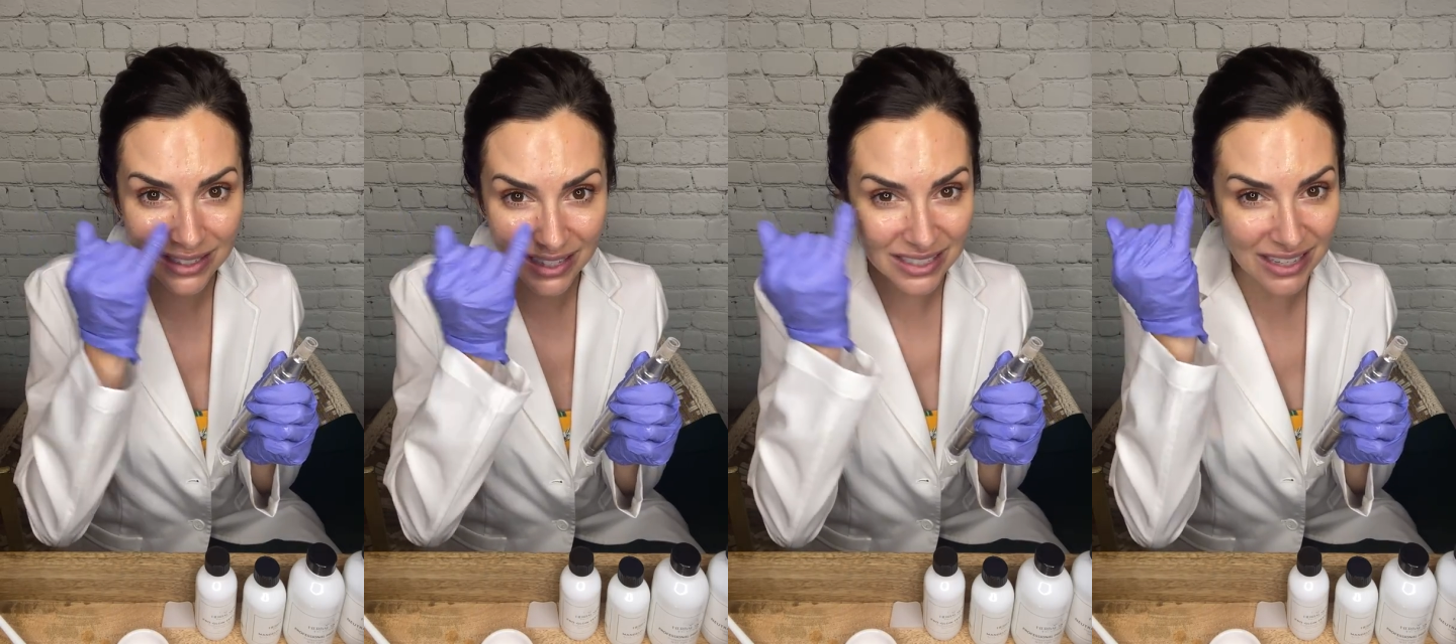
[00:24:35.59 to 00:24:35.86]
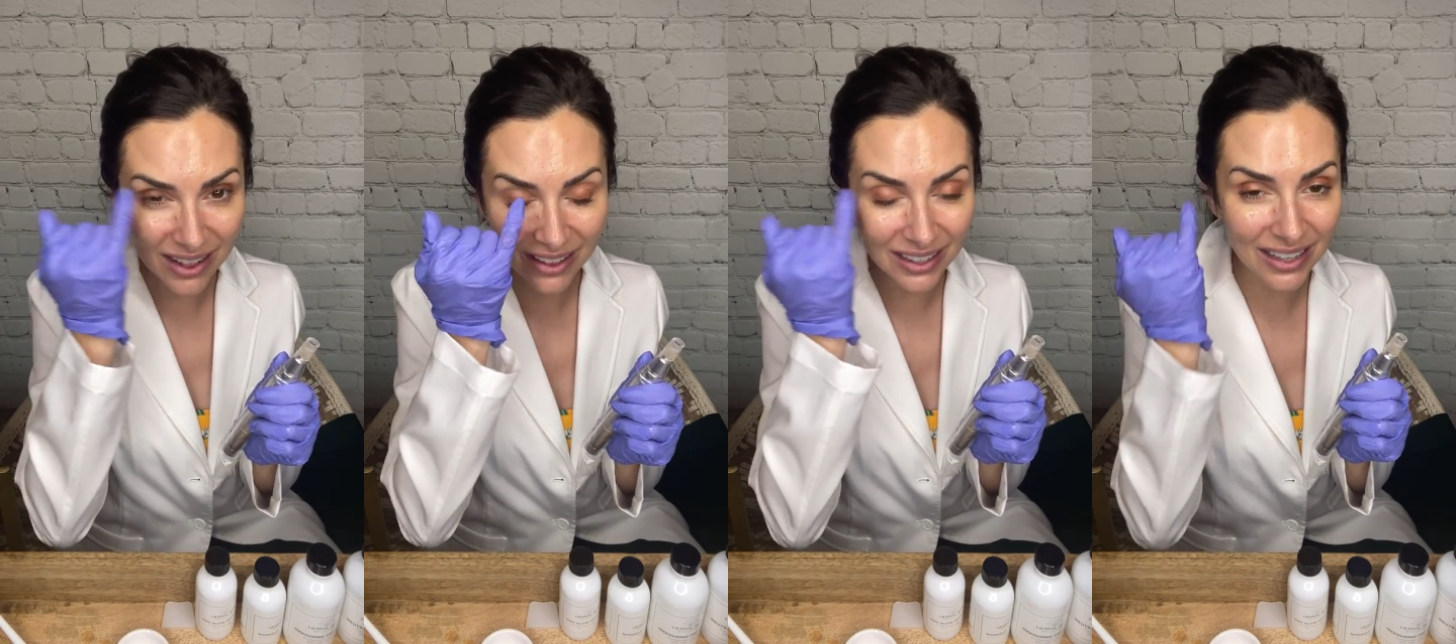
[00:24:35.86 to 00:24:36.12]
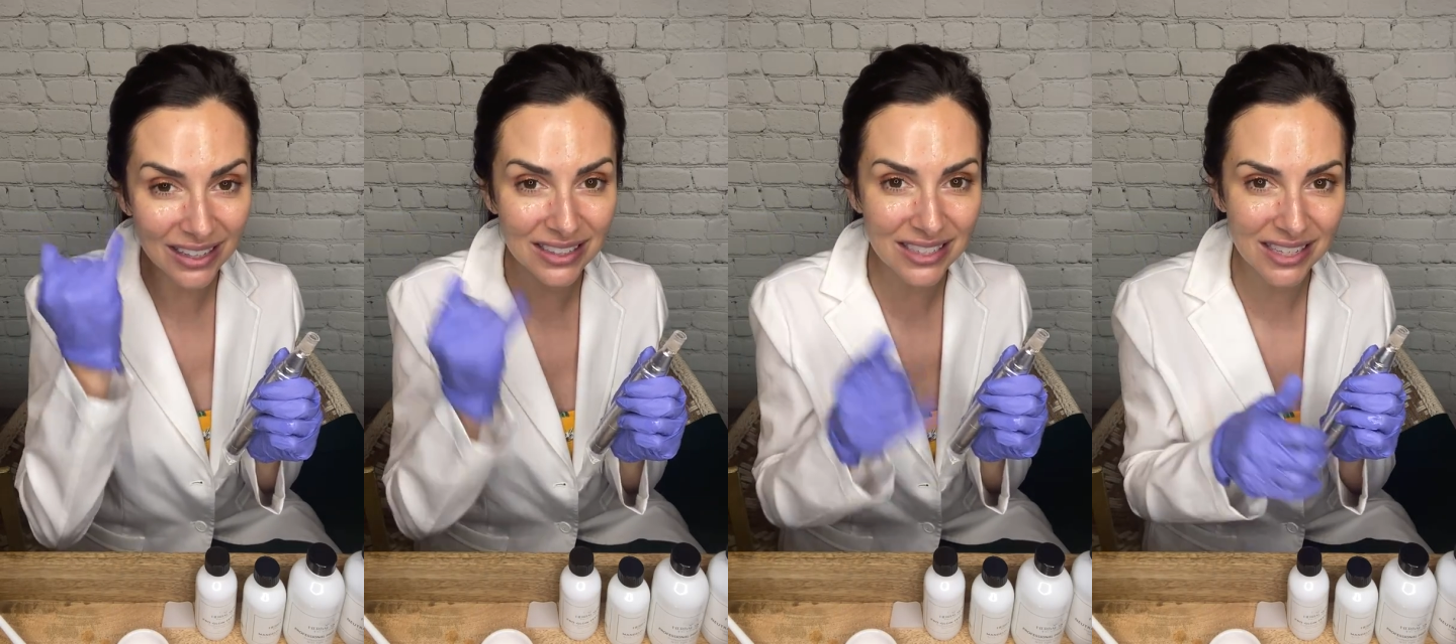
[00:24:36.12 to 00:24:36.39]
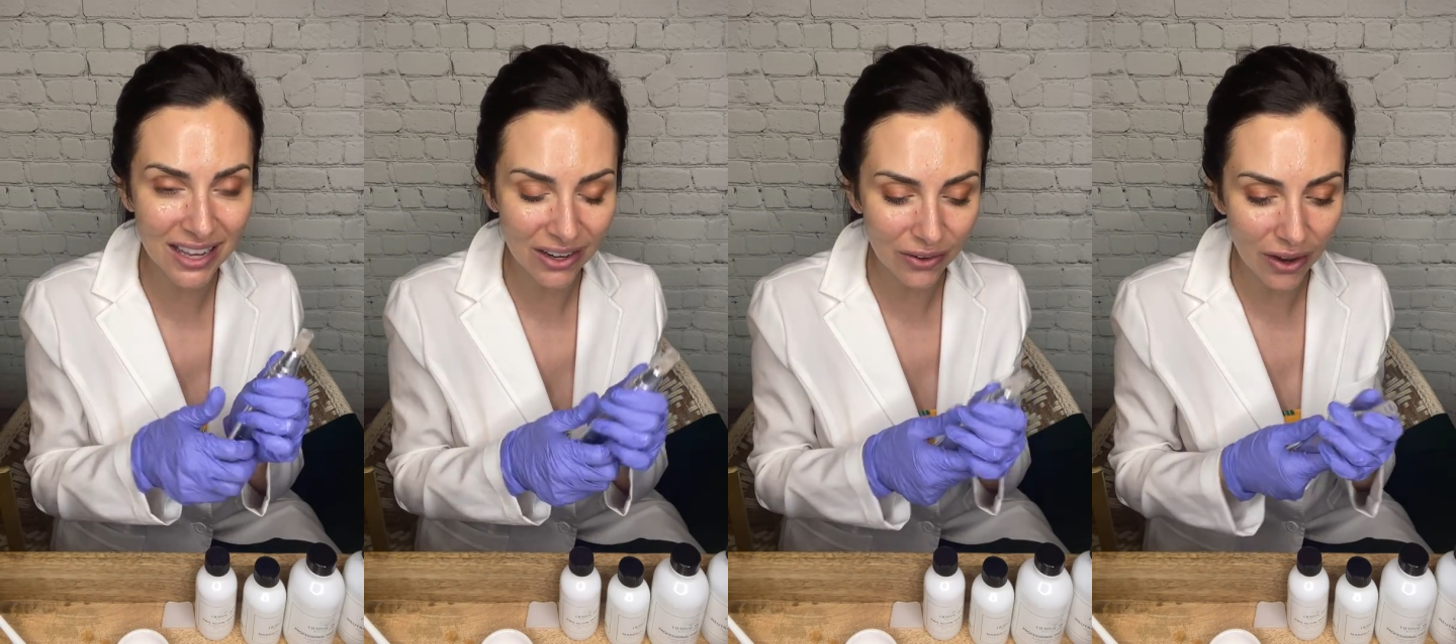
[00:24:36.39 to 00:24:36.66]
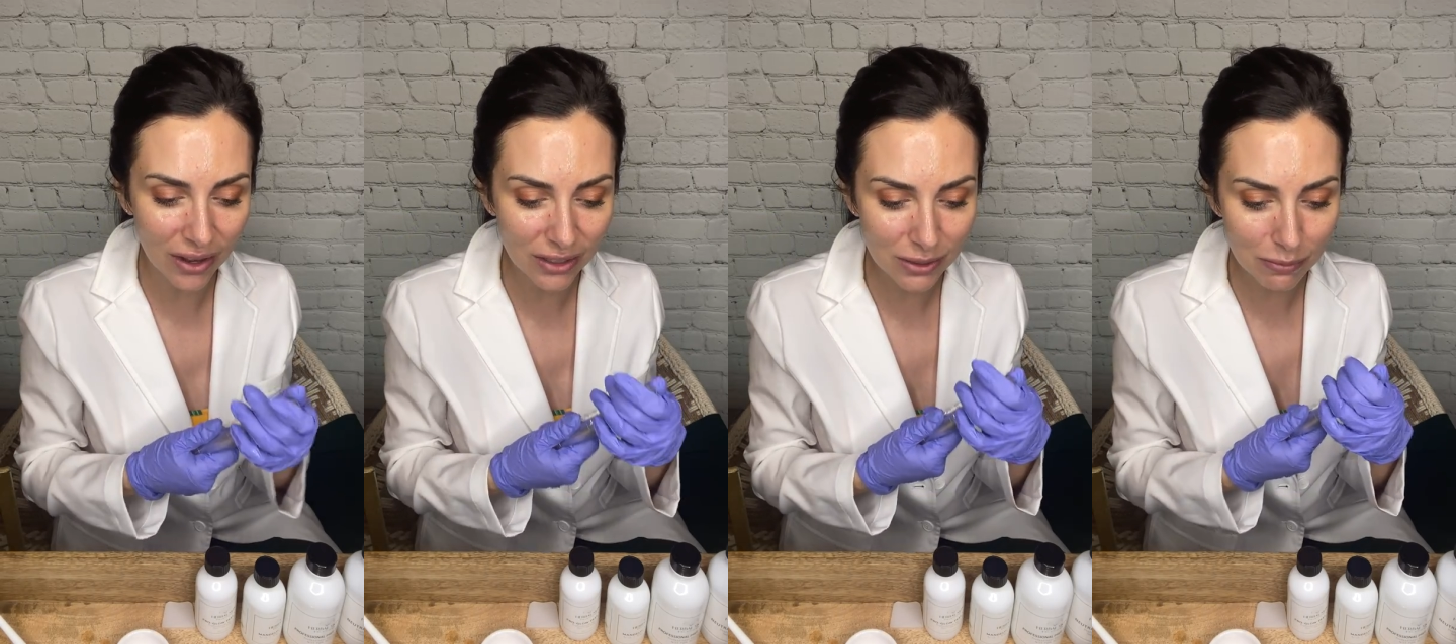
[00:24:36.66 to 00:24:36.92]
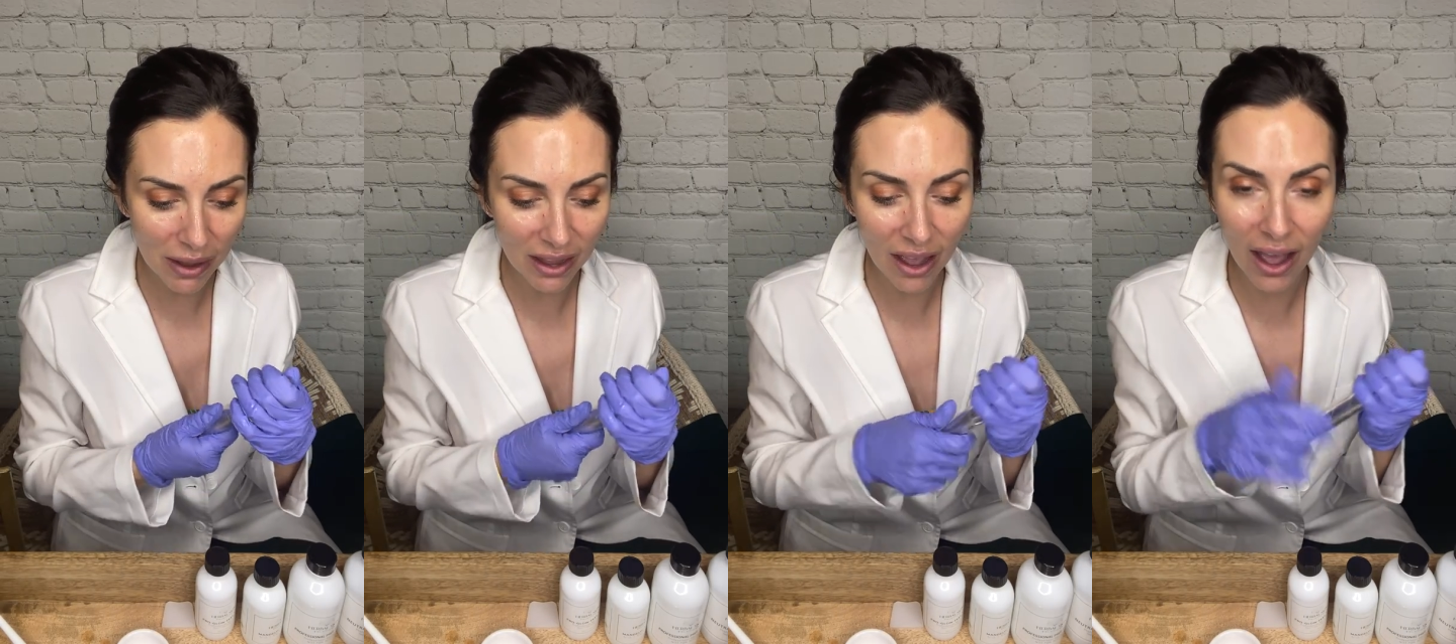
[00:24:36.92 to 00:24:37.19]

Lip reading: the delicate skin around my